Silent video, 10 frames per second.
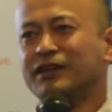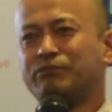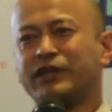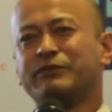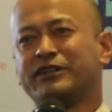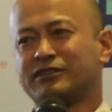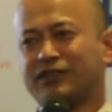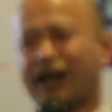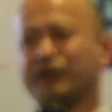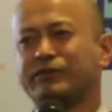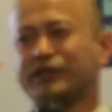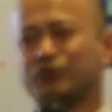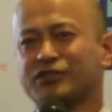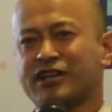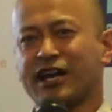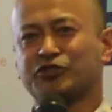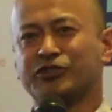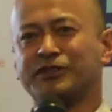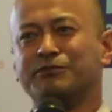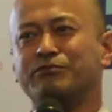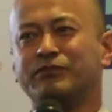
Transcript: iPay was actually